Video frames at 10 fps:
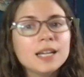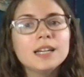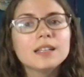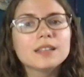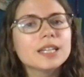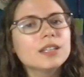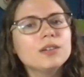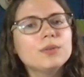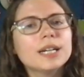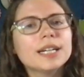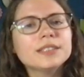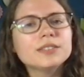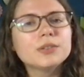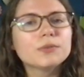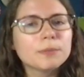Thank you,
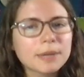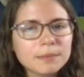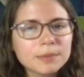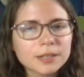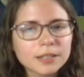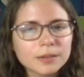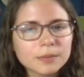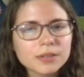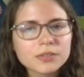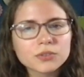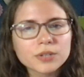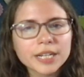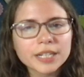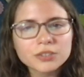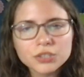and remember, with
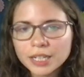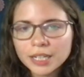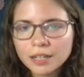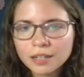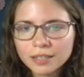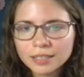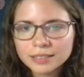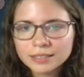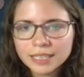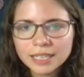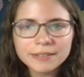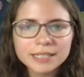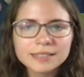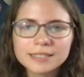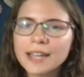strange eons,
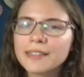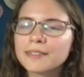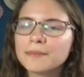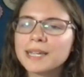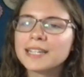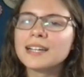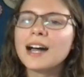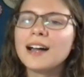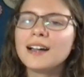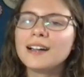even death may die.